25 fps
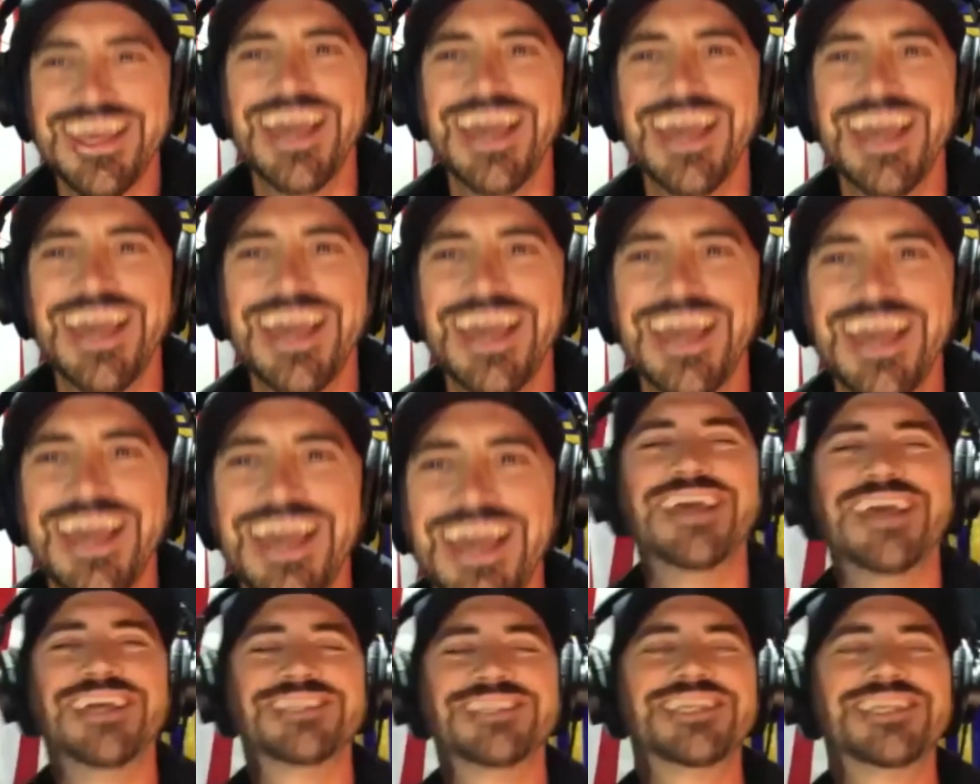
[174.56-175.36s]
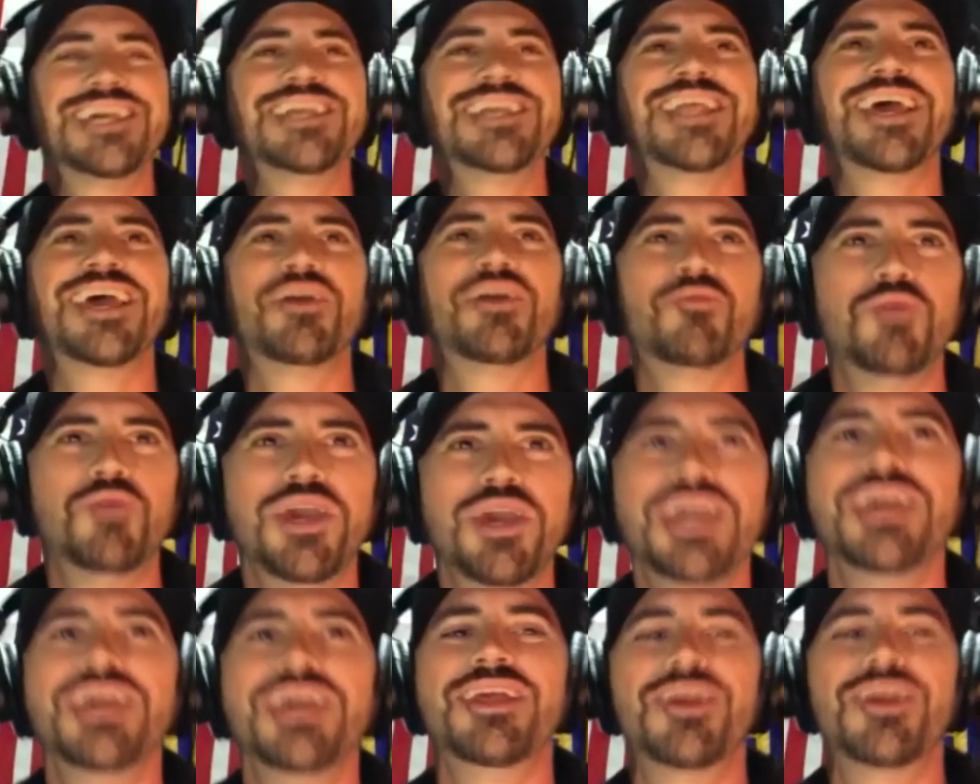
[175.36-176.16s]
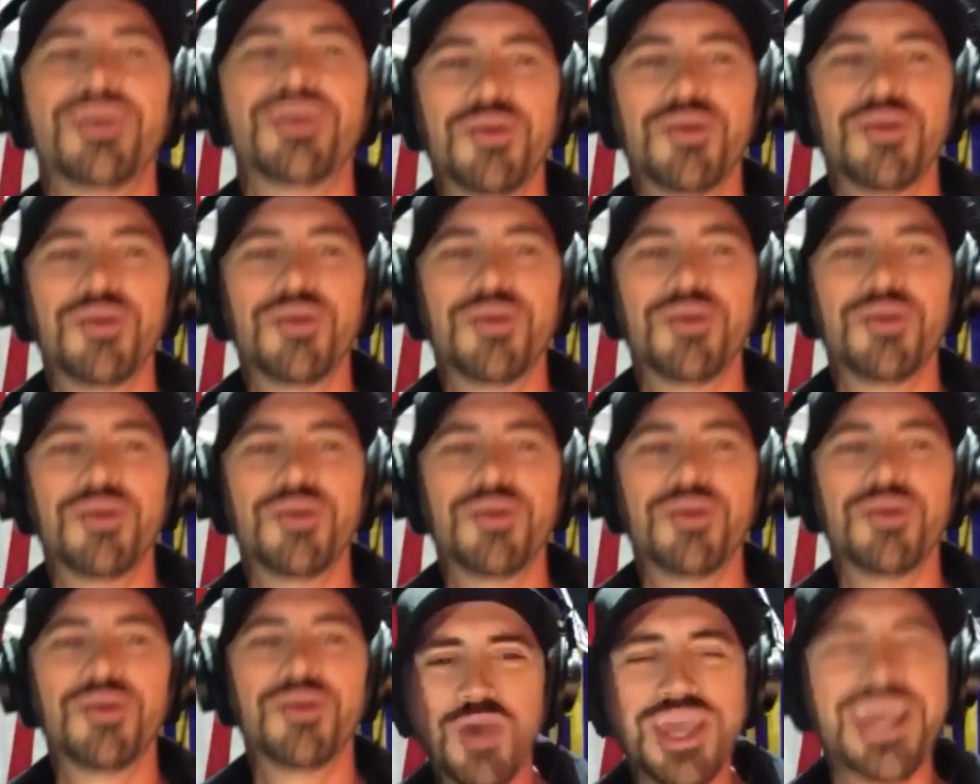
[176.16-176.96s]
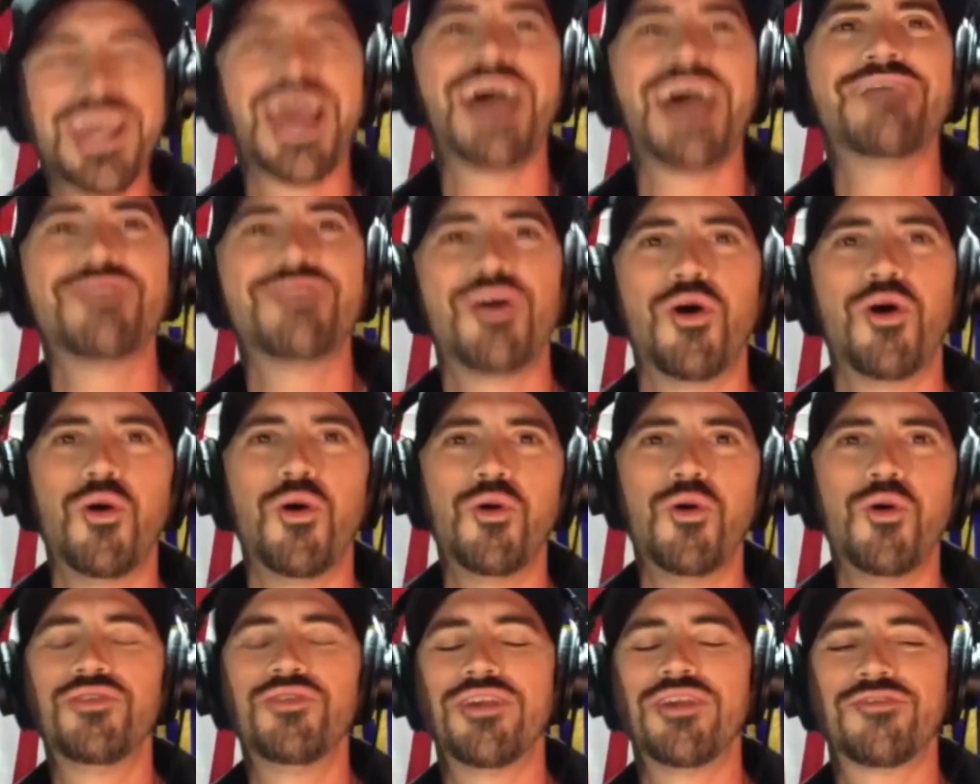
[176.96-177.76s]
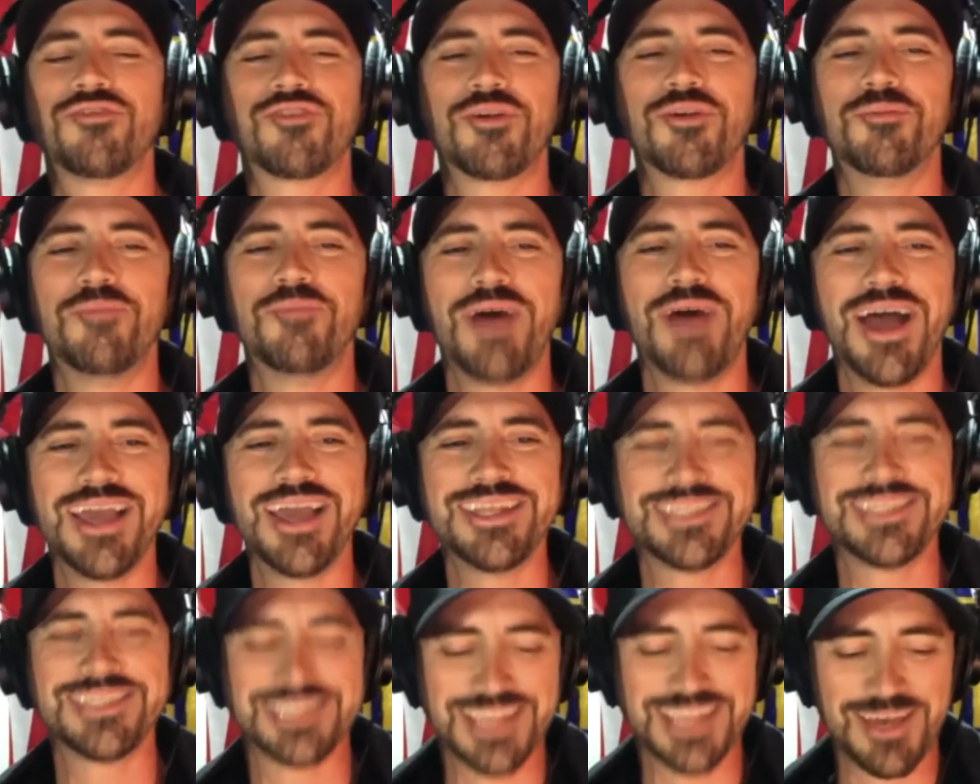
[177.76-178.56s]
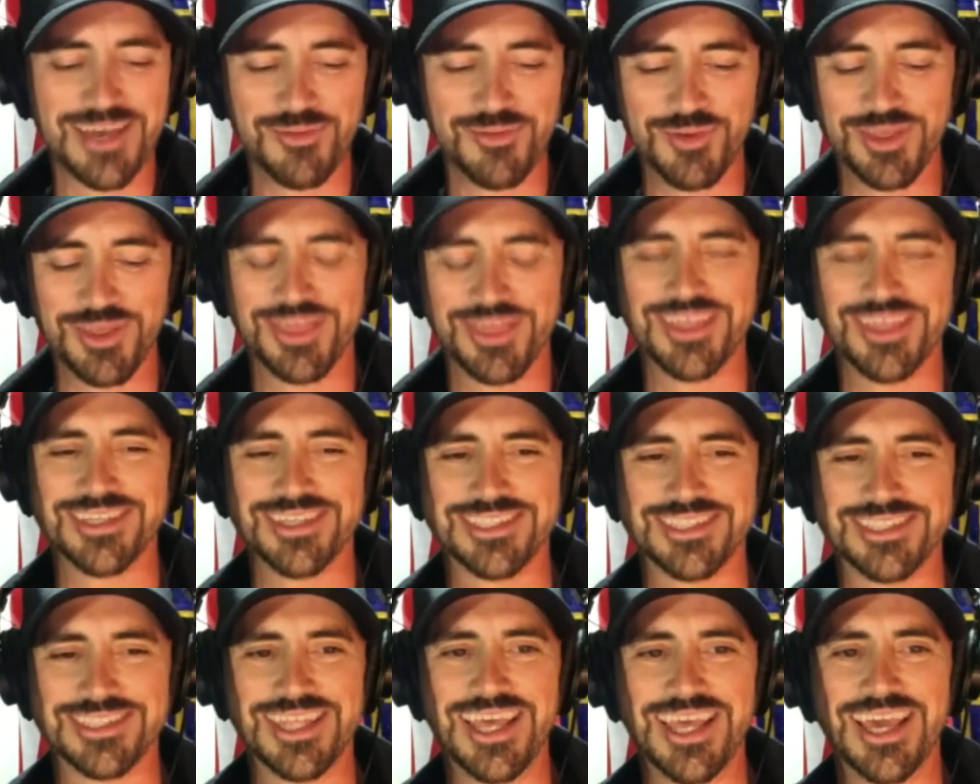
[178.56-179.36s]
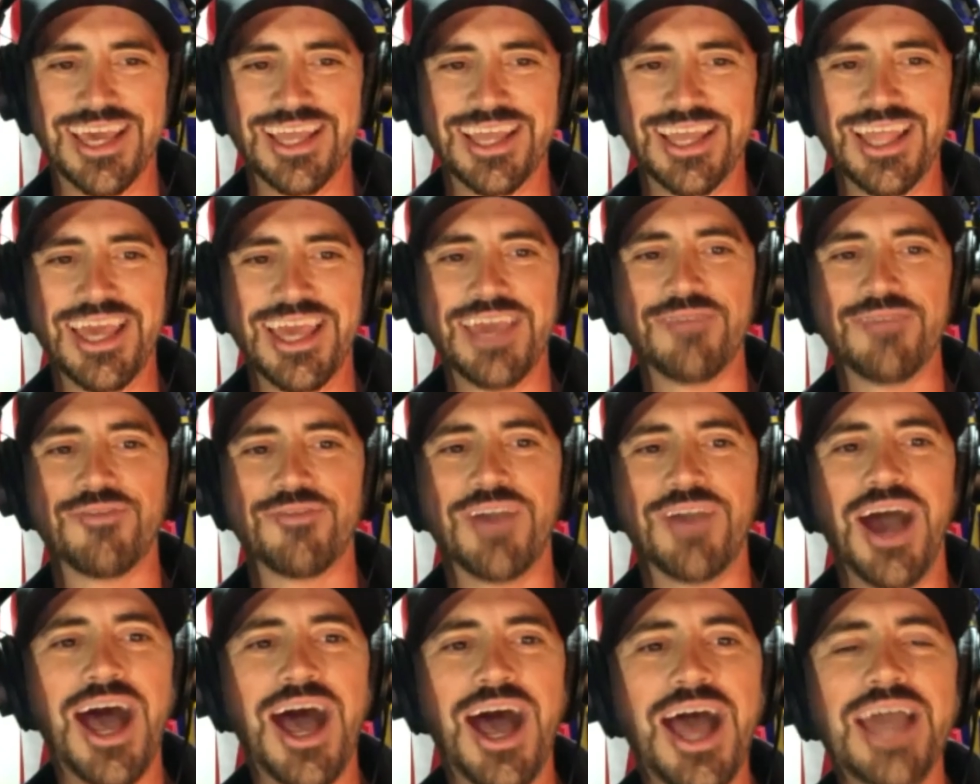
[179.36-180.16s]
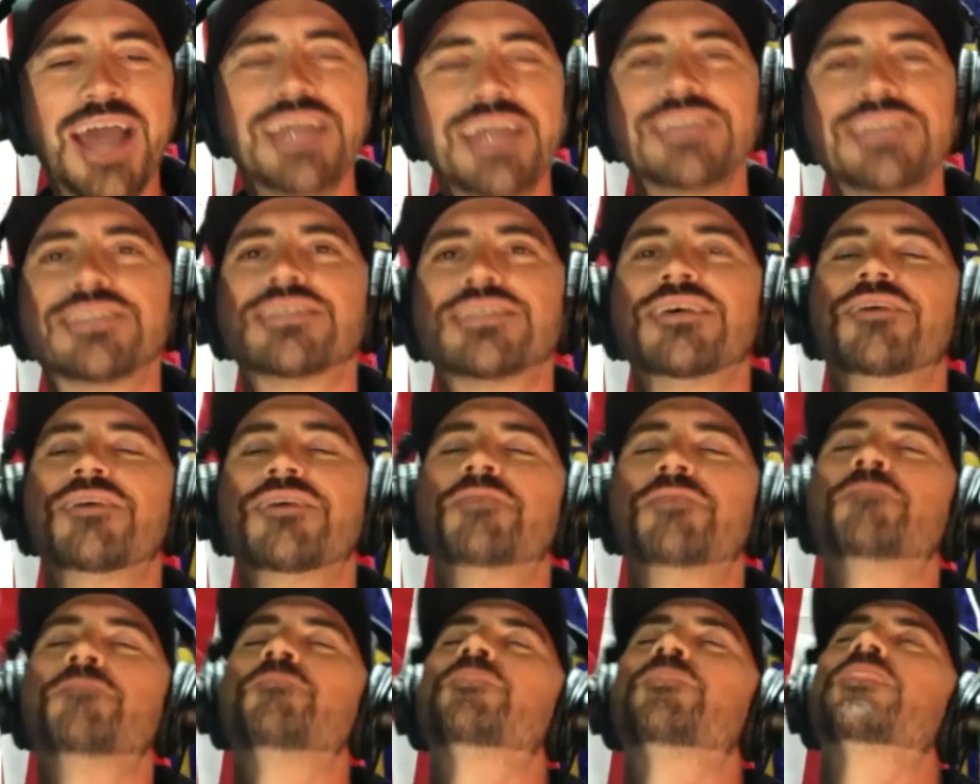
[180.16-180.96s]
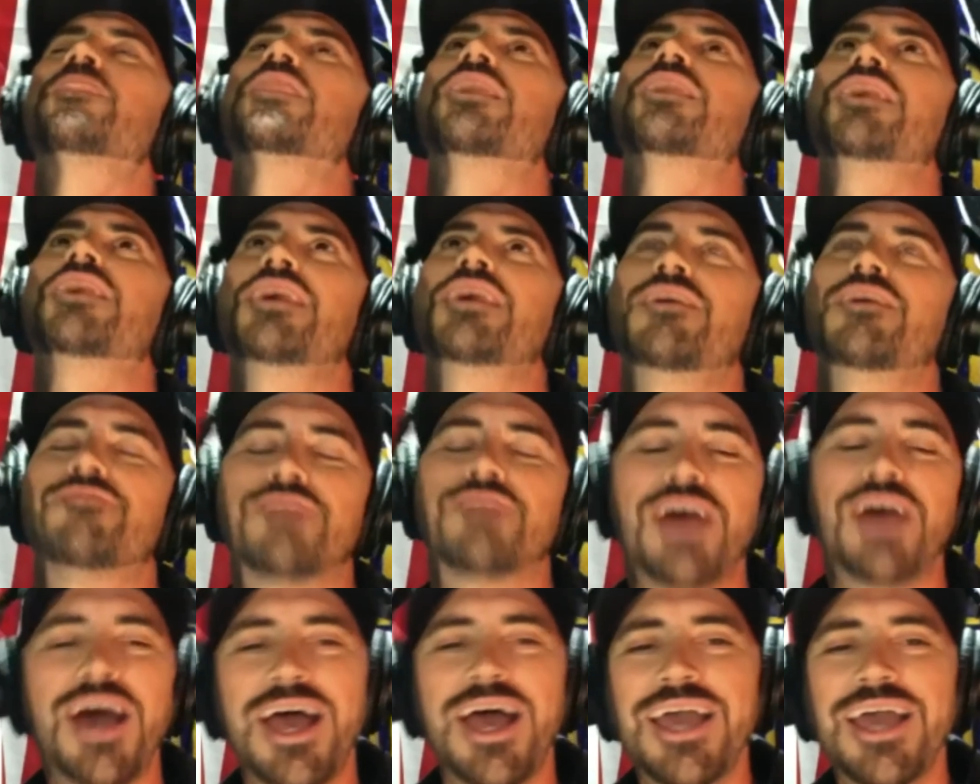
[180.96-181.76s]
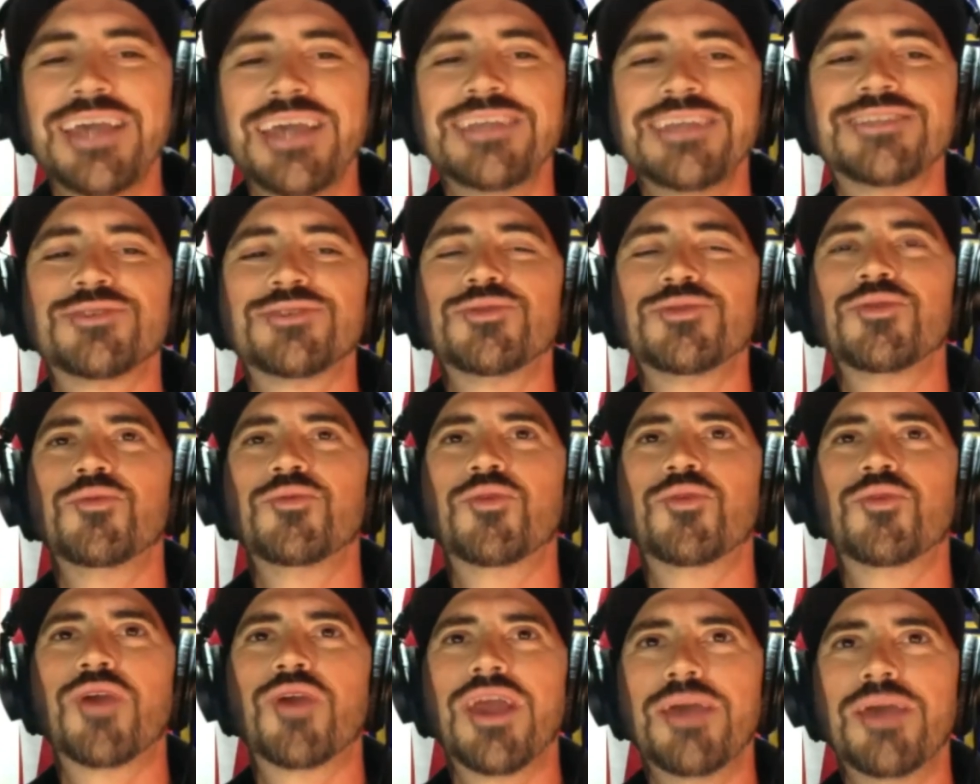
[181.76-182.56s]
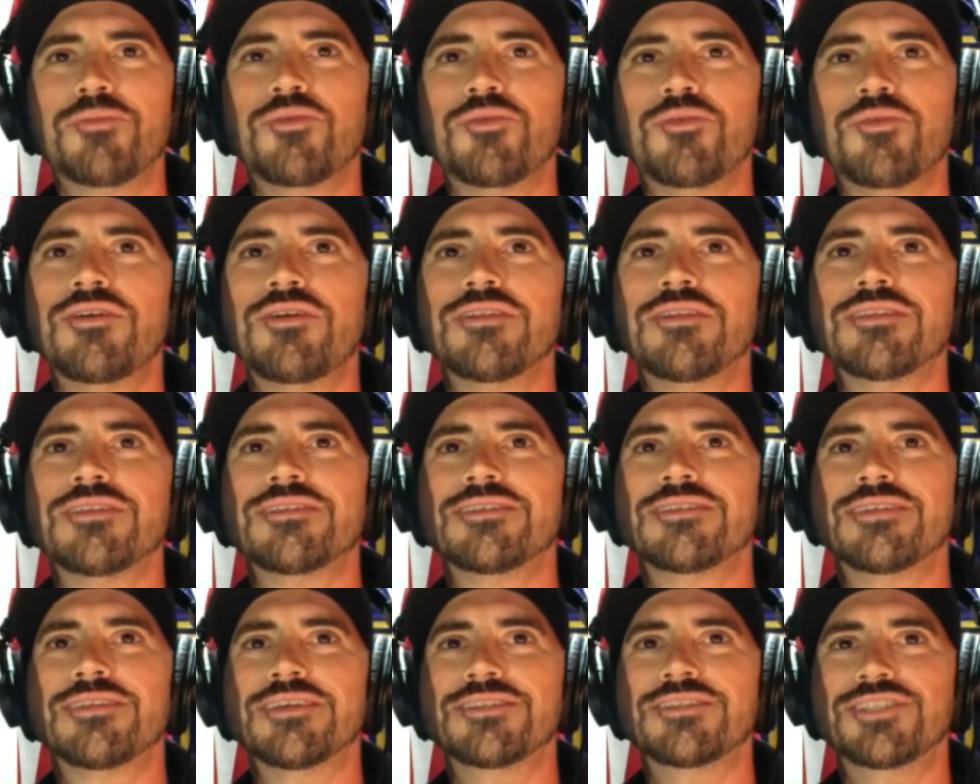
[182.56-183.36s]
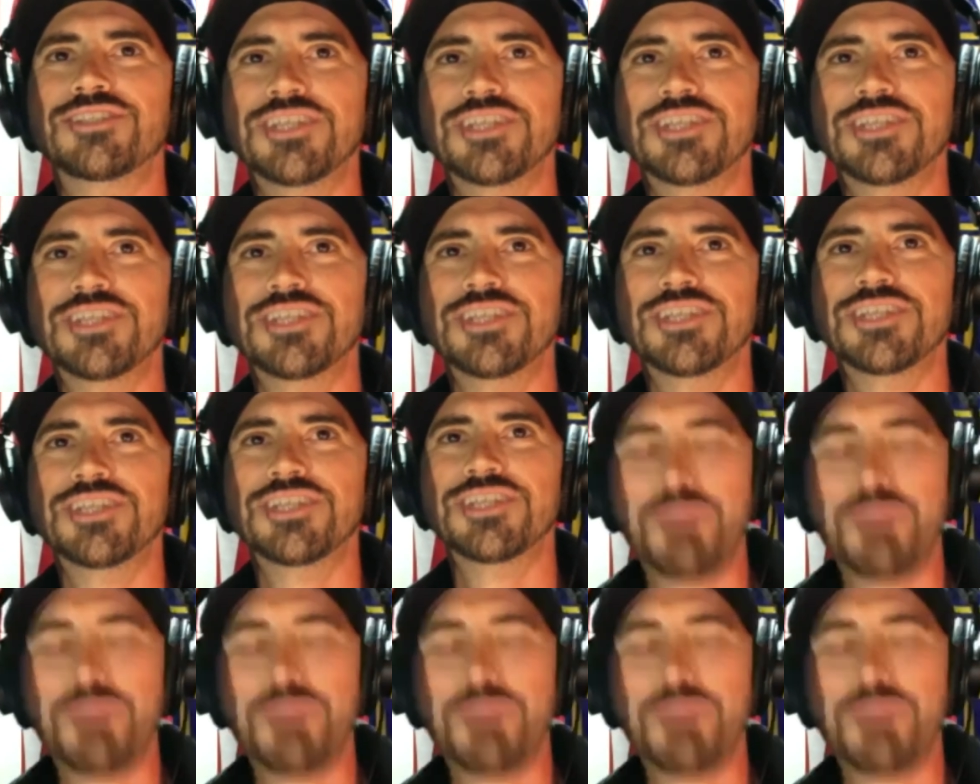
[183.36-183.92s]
Yeah. Oh. See, like we we have a whole different mindset with this thing. Like if guys if guys were able to jizz in their